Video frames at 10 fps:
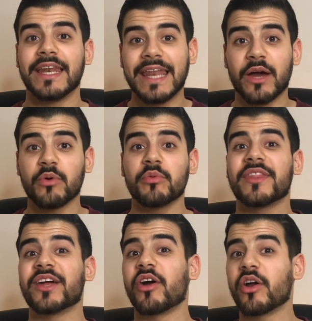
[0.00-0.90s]
Now,
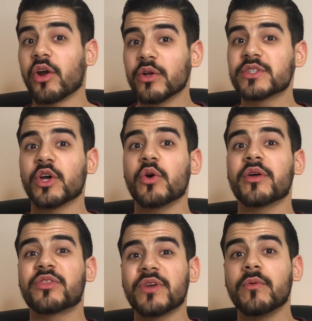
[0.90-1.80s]
there are also
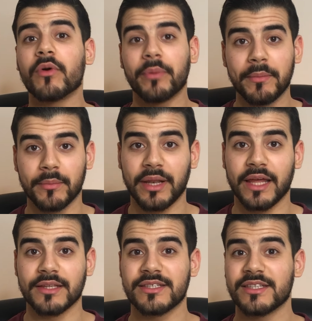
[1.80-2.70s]
3 repayment
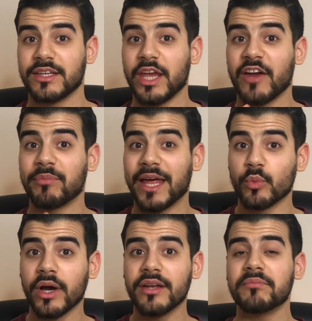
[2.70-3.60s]
plans. You have Plan
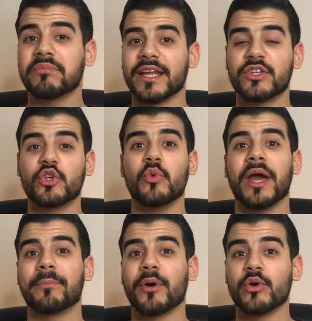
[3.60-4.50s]
1, Plan 2,
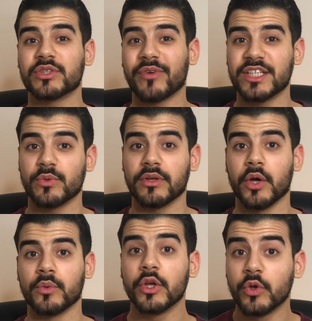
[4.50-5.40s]
and postgraduate loan.